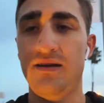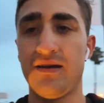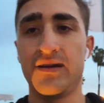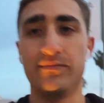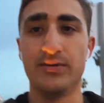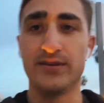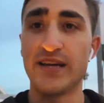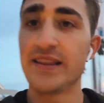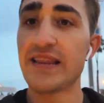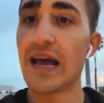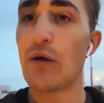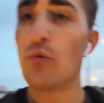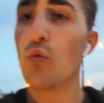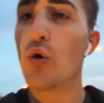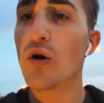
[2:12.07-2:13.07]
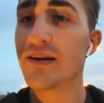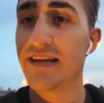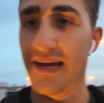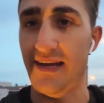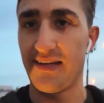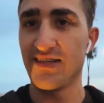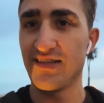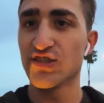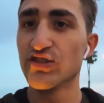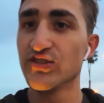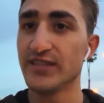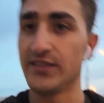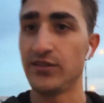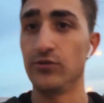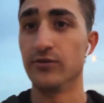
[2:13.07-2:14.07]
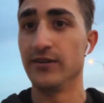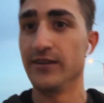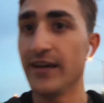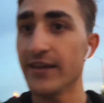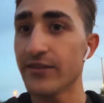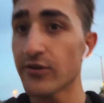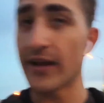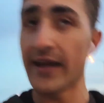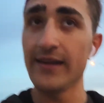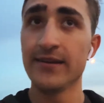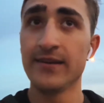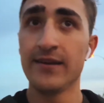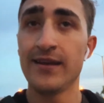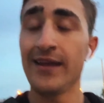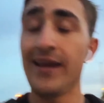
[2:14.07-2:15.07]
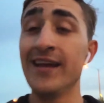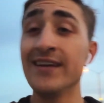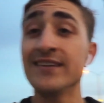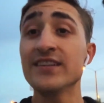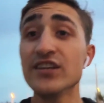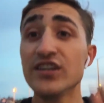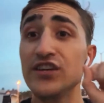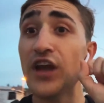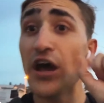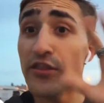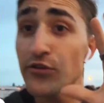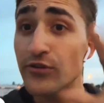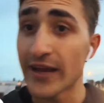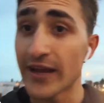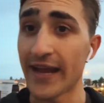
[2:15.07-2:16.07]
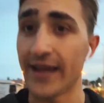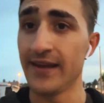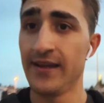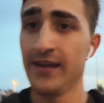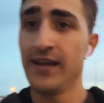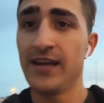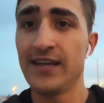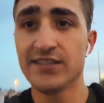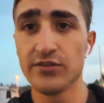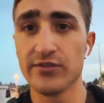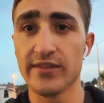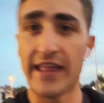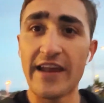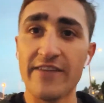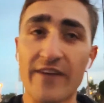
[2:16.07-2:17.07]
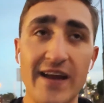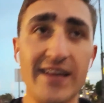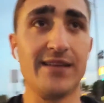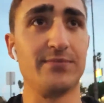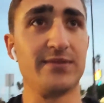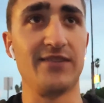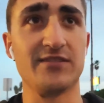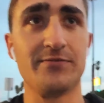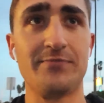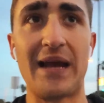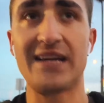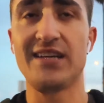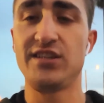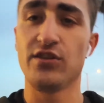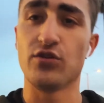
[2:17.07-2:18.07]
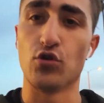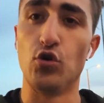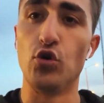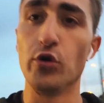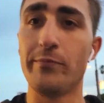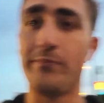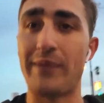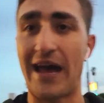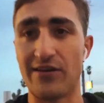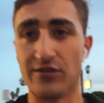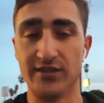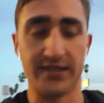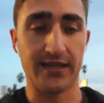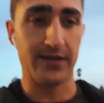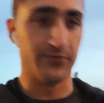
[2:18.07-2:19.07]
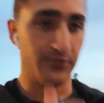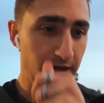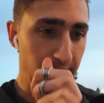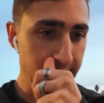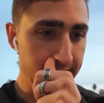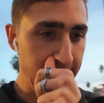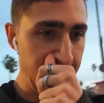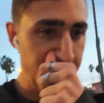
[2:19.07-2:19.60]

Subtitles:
But then that one day, it turns into another day and another day until they find themselves back into their old patterns and ruts.